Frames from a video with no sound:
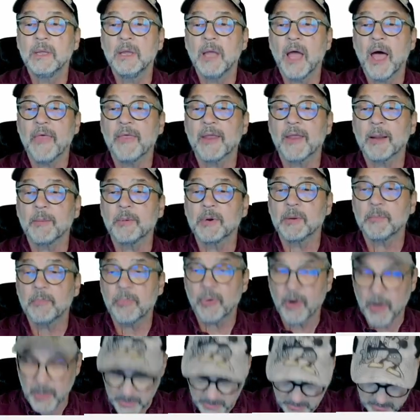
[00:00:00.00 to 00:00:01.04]
and then I'm going to
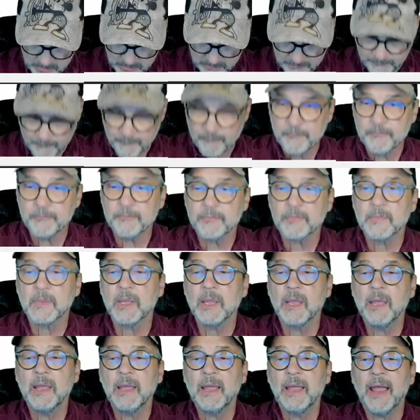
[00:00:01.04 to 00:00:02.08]
break.
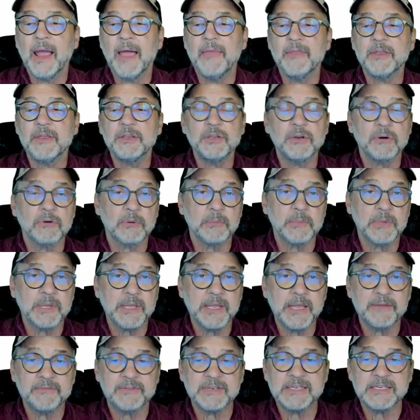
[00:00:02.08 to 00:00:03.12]
And then you normally
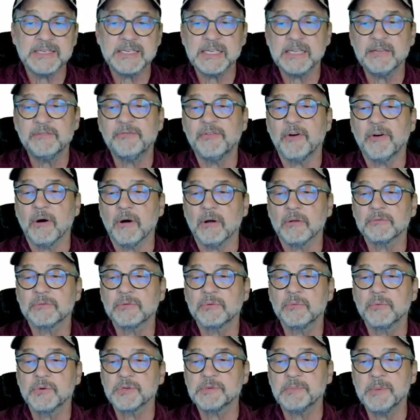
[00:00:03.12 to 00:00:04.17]
have a default,
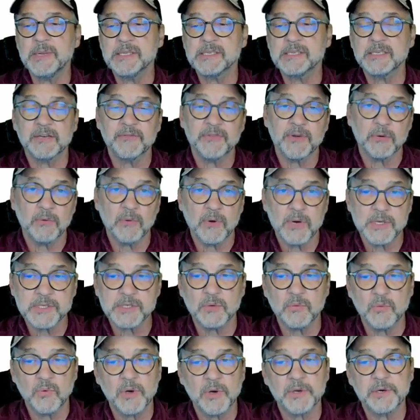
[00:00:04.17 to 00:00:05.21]
which means that if it
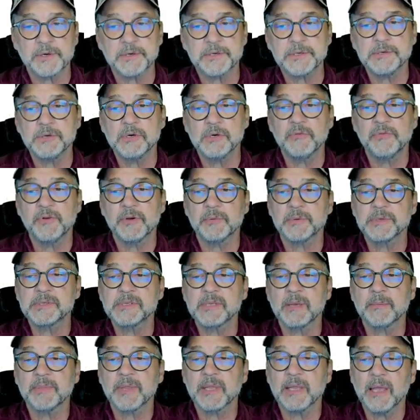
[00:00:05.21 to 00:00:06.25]
wasn't 1 or 2, if it was
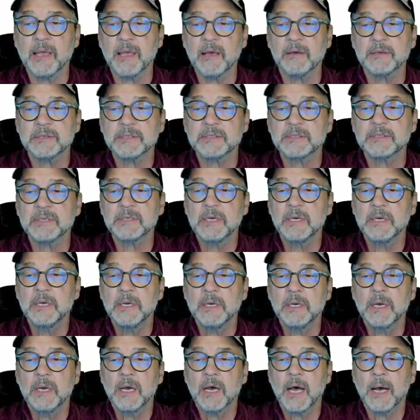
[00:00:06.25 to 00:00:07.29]
something else,
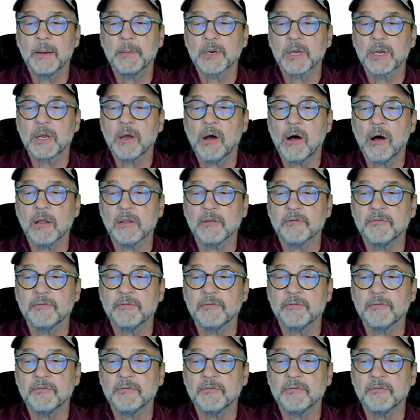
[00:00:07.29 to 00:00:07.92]
I'm going to call a